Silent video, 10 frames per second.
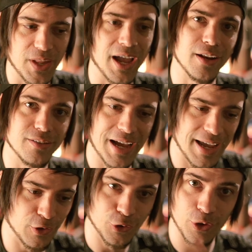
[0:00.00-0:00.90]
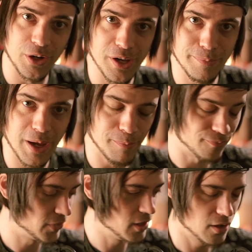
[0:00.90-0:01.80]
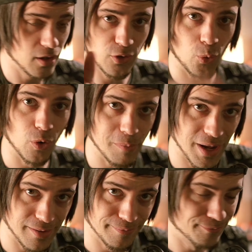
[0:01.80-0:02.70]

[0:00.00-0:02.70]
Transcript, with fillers: I had, I had to look it up. I'm, don't worry about it.